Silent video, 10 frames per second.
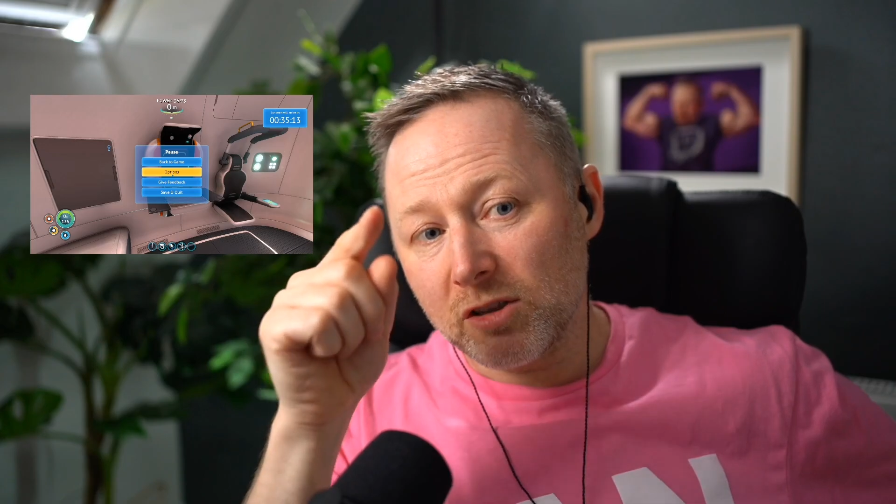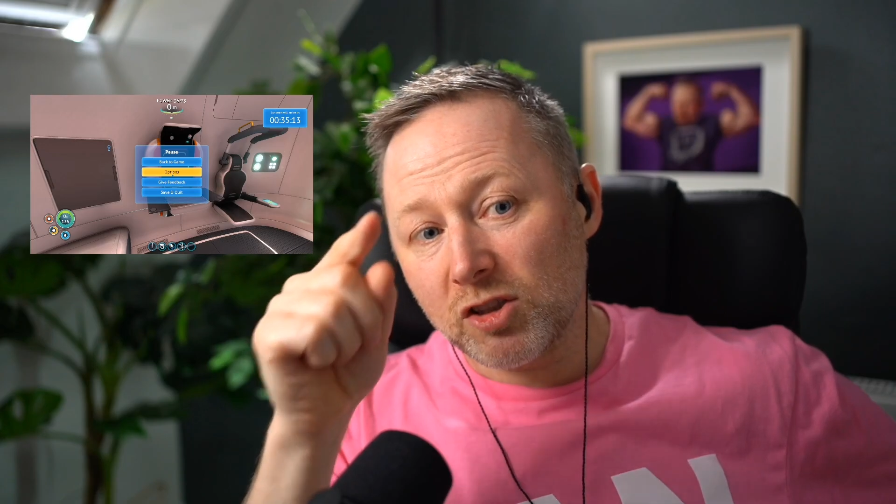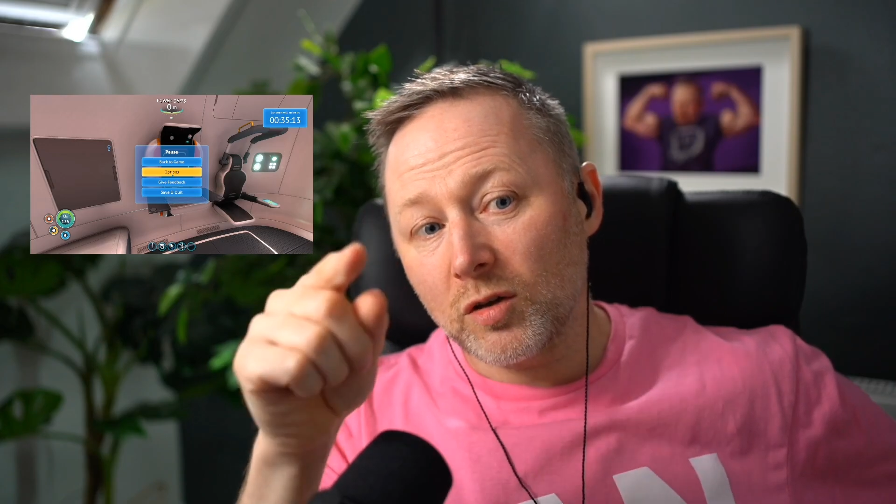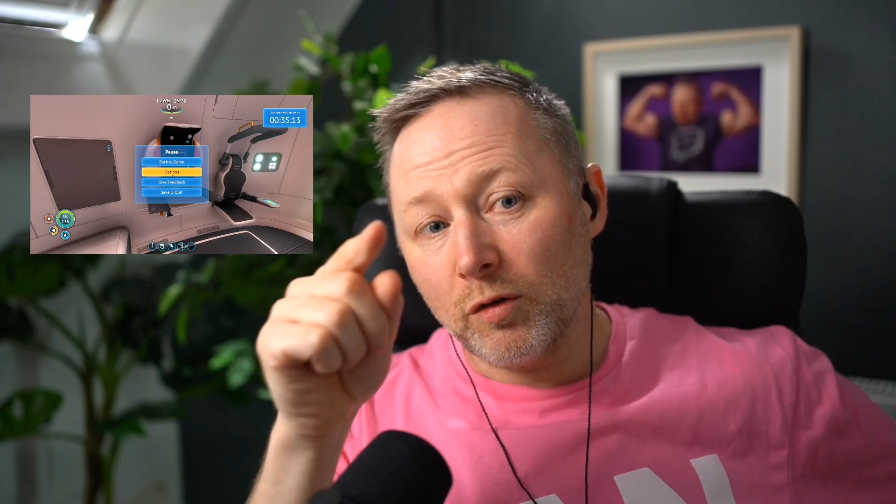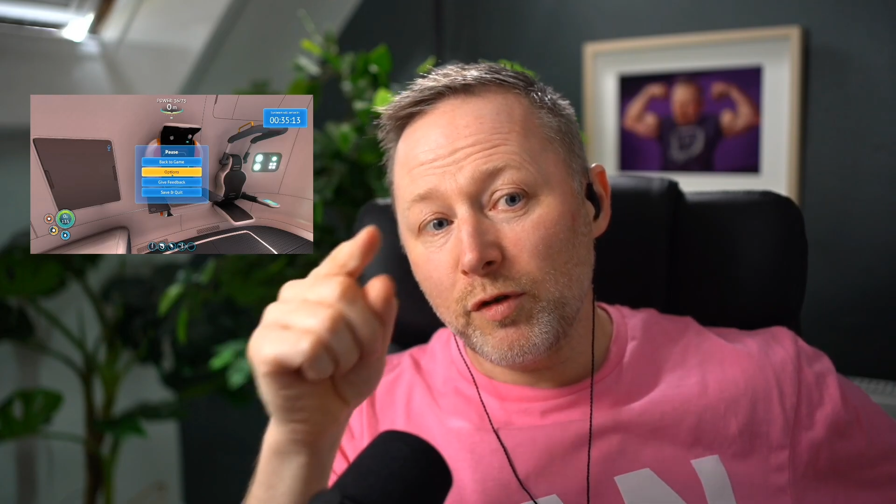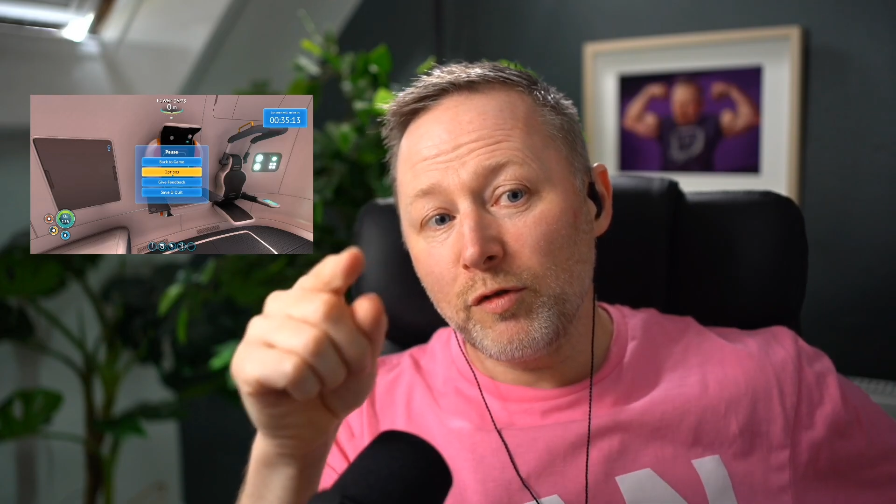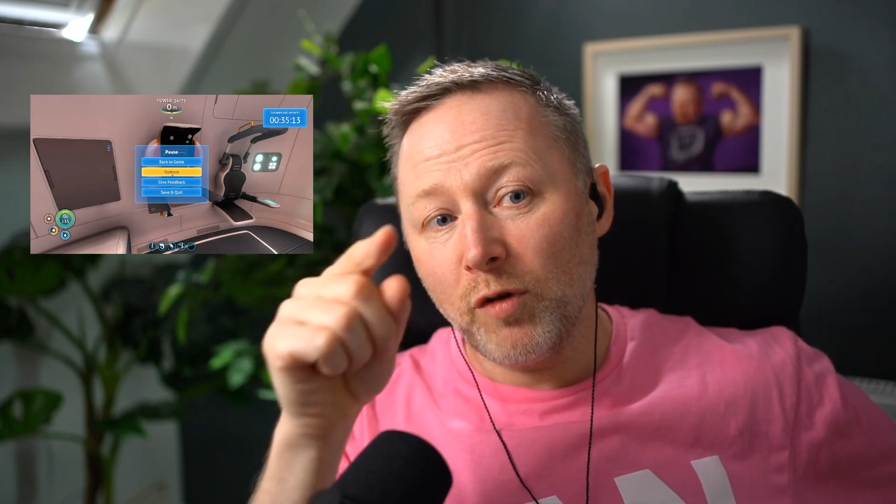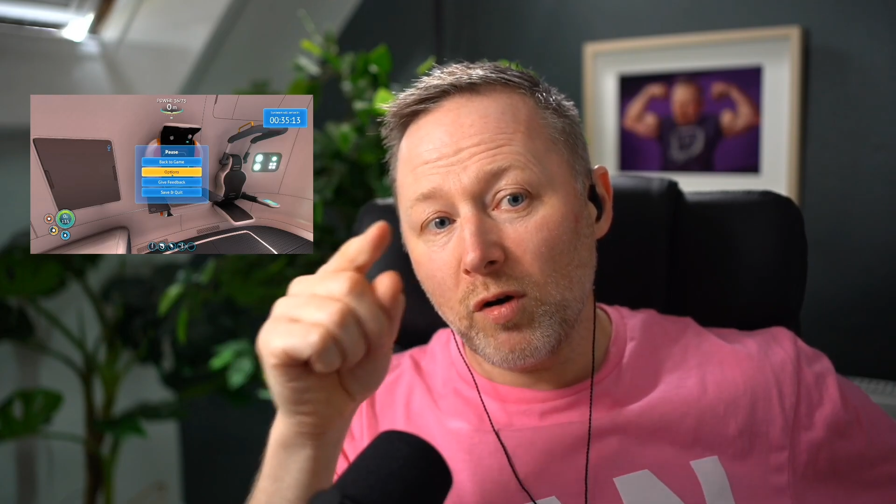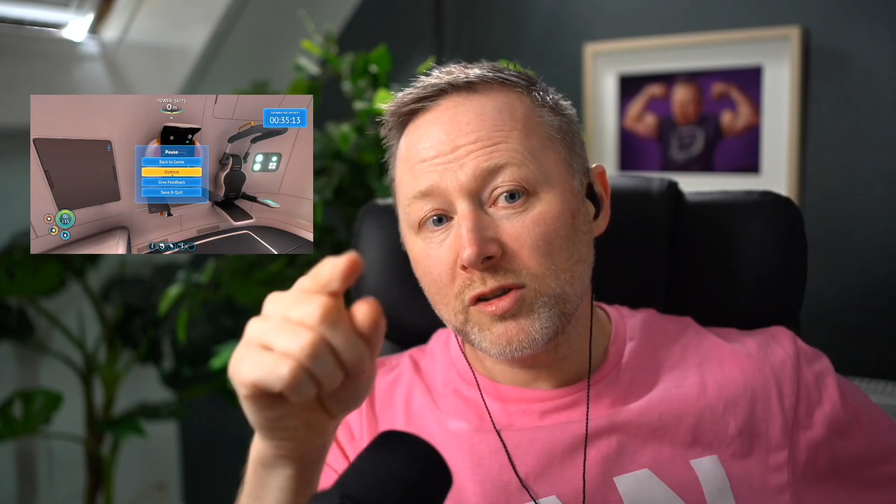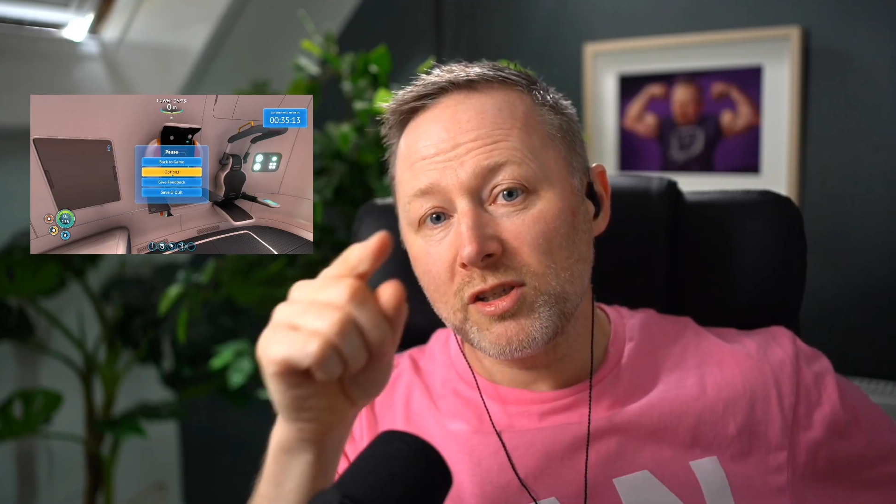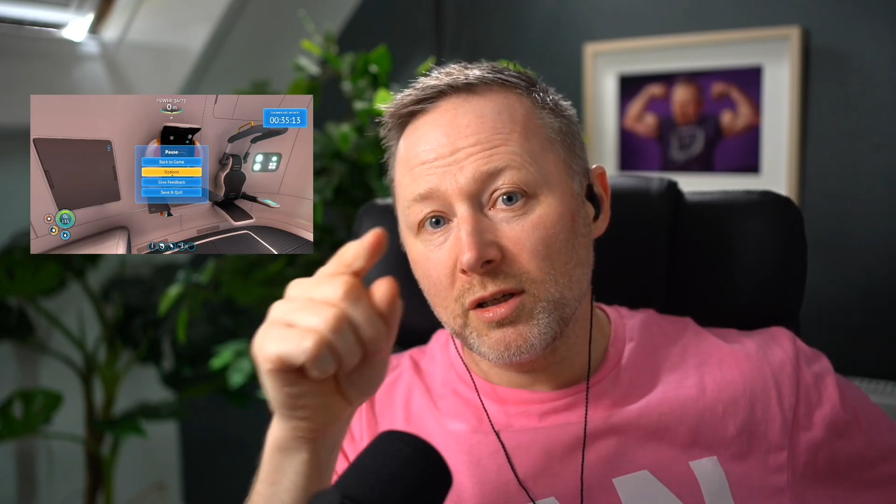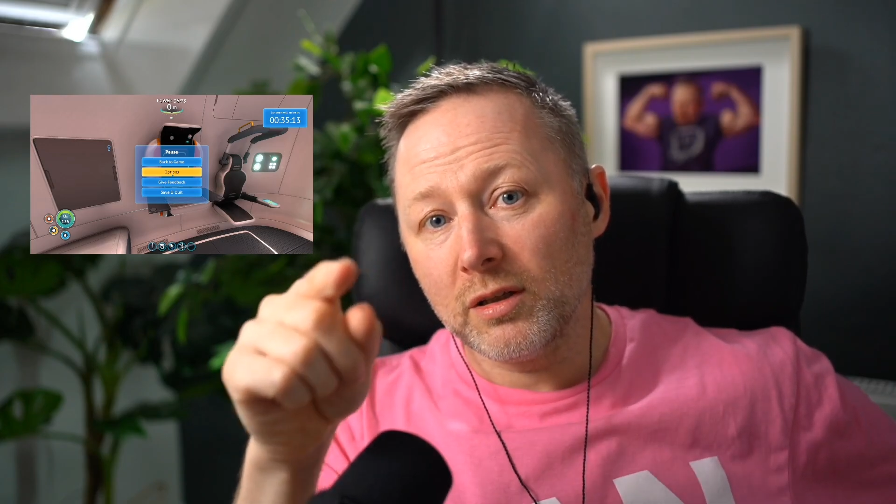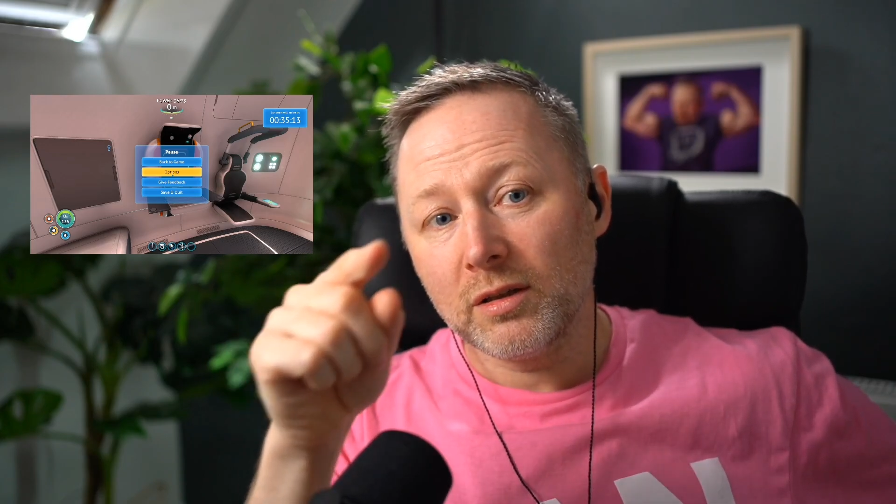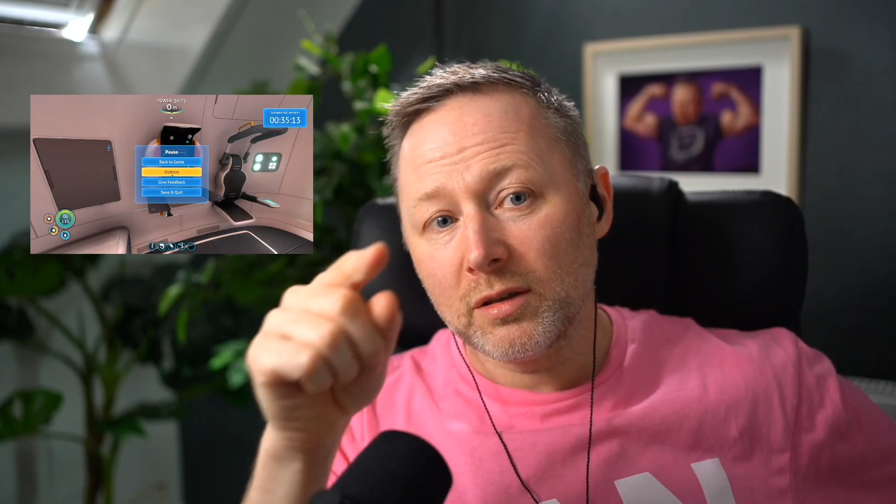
Scruffy Fox here,